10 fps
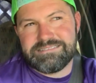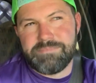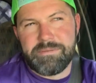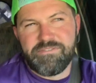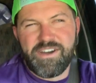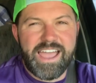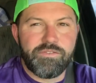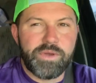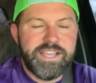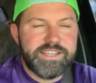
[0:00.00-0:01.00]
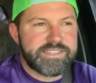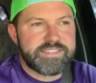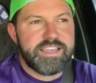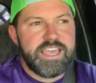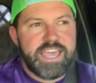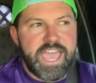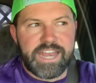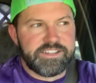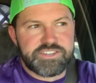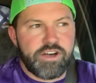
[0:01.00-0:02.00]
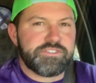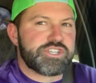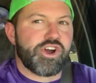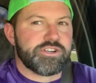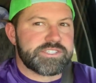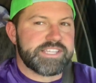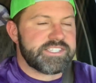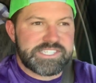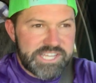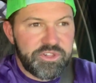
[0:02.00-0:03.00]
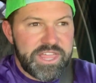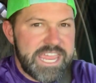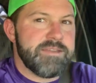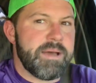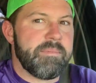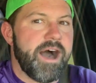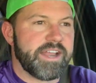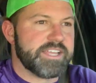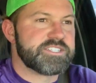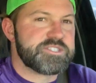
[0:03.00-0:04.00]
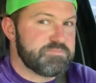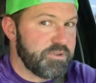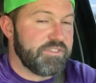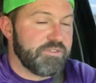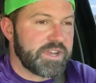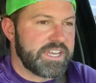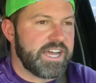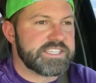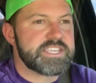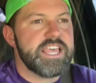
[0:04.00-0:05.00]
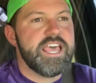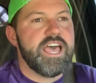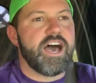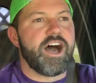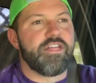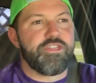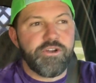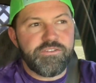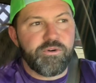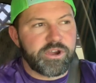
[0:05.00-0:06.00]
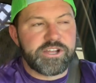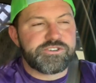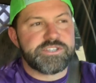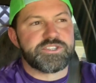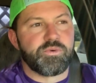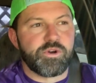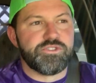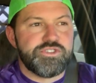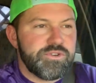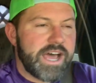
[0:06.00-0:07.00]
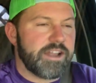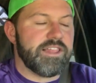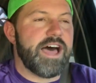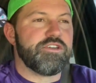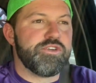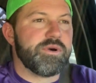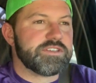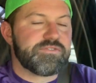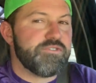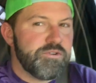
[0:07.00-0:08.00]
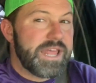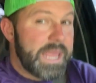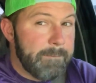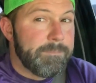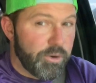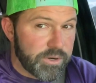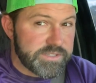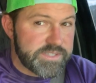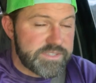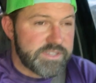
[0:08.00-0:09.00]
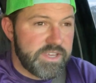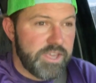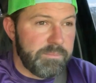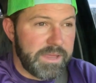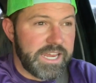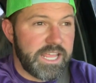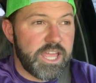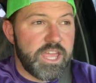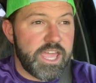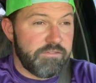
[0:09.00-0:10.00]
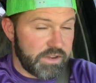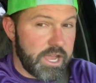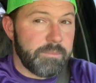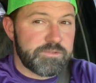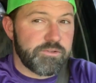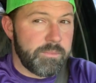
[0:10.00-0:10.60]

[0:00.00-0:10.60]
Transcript: maybe five weeks, and it's off the charts. It's still in my body. It's pretty freaking nuts. Uh, 34 countries in the world do not allow U.S. food imports, meaning if it comes from